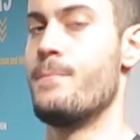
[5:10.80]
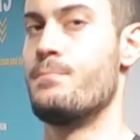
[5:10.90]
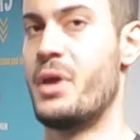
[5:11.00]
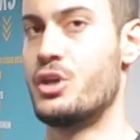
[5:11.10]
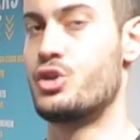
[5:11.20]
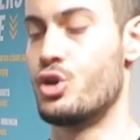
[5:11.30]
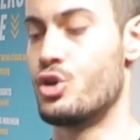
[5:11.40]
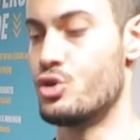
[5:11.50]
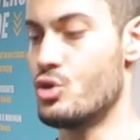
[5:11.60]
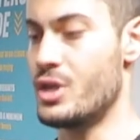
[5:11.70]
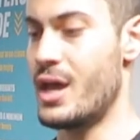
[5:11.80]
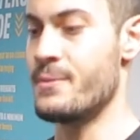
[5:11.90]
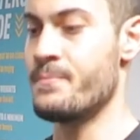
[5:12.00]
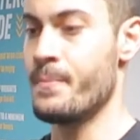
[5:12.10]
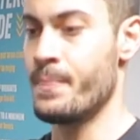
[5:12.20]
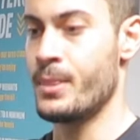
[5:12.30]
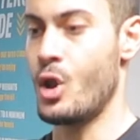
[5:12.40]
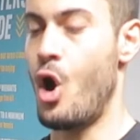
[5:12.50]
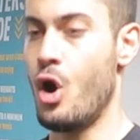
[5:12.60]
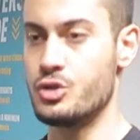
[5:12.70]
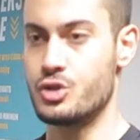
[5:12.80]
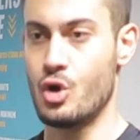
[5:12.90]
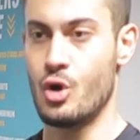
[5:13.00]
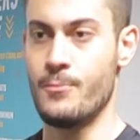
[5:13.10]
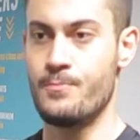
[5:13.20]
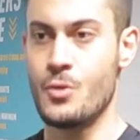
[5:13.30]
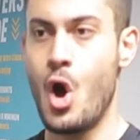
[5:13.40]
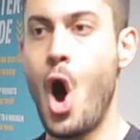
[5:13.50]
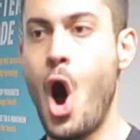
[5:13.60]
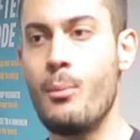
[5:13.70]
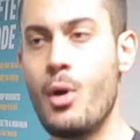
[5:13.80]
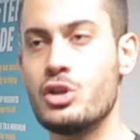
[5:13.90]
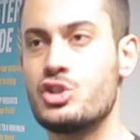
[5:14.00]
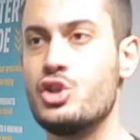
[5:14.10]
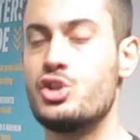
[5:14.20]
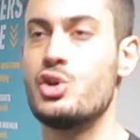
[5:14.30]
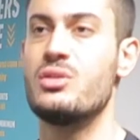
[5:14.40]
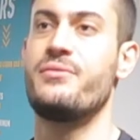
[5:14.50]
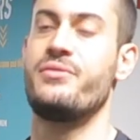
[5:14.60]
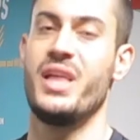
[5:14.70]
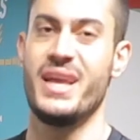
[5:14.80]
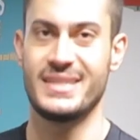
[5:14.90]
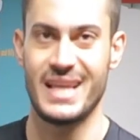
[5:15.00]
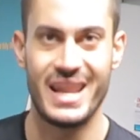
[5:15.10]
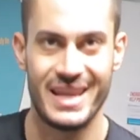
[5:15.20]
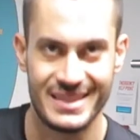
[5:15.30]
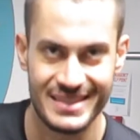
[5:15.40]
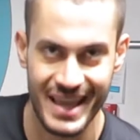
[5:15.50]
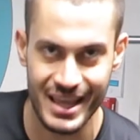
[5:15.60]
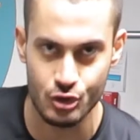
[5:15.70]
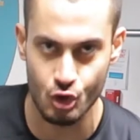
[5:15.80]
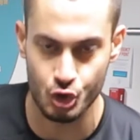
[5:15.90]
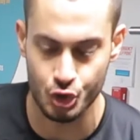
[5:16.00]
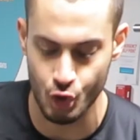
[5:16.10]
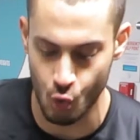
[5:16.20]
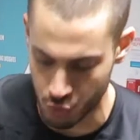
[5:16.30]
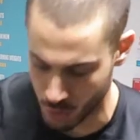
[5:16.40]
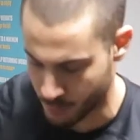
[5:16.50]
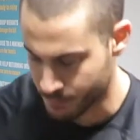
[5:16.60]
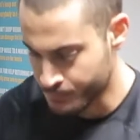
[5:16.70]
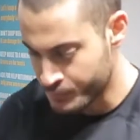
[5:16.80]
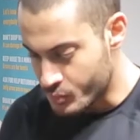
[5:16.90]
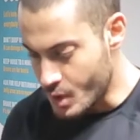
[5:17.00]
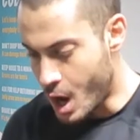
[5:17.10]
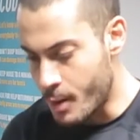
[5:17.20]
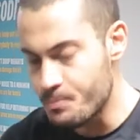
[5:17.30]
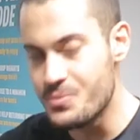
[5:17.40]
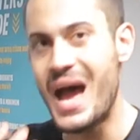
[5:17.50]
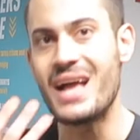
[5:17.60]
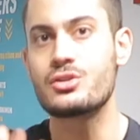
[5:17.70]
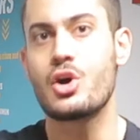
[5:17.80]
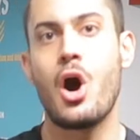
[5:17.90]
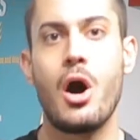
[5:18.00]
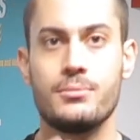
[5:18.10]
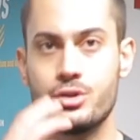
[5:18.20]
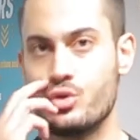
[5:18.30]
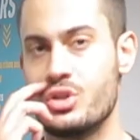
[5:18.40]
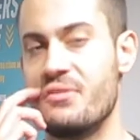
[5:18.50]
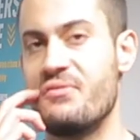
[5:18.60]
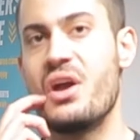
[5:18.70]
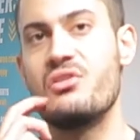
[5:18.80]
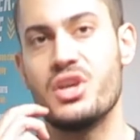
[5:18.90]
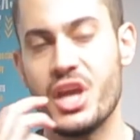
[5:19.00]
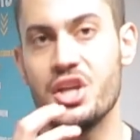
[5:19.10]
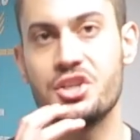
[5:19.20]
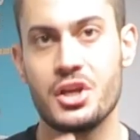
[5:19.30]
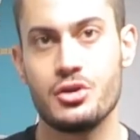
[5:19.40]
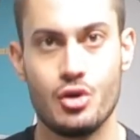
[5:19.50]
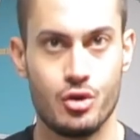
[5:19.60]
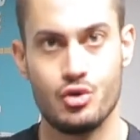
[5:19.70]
make sure you do that. Also, how much you should flex and extend your shoulder. Now that comes to the variation you're